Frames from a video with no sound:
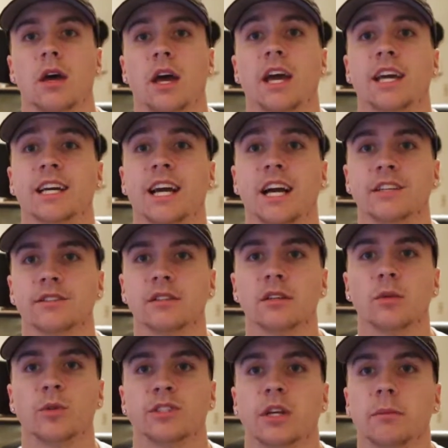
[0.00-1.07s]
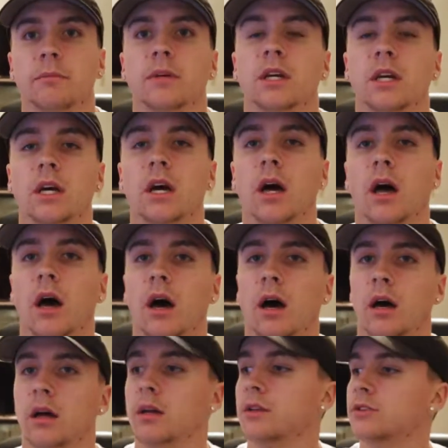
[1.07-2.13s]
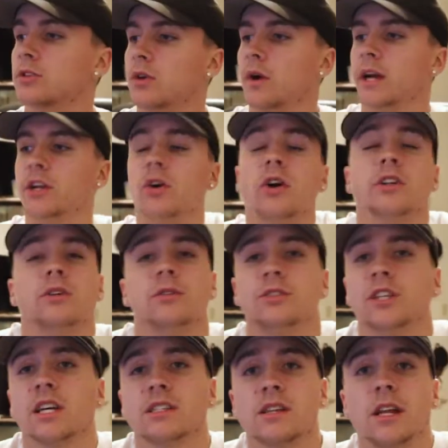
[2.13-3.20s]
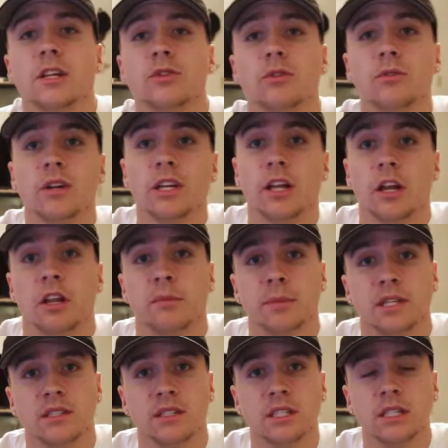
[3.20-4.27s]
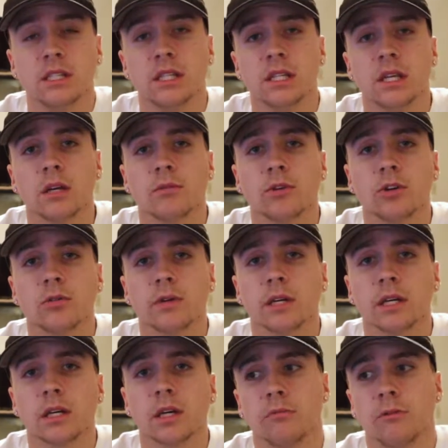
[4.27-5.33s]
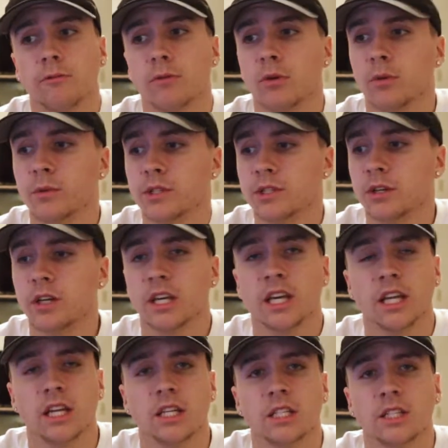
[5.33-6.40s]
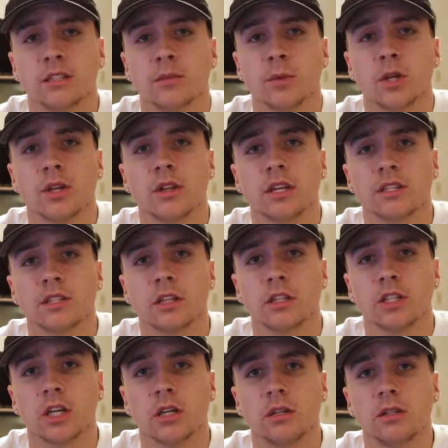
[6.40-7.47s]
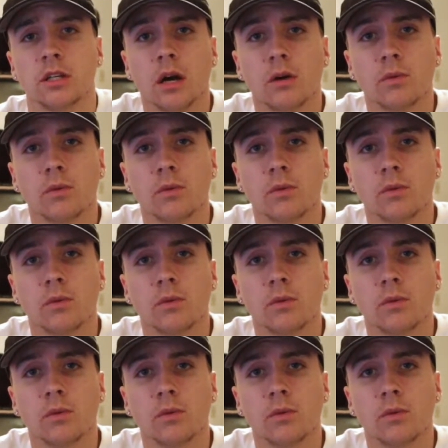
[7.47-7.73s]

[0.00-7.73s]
Hey guys, what's up? So I know I told you guys that I'd do a rundown on the PC real quick before we started getting into some other things on the channel.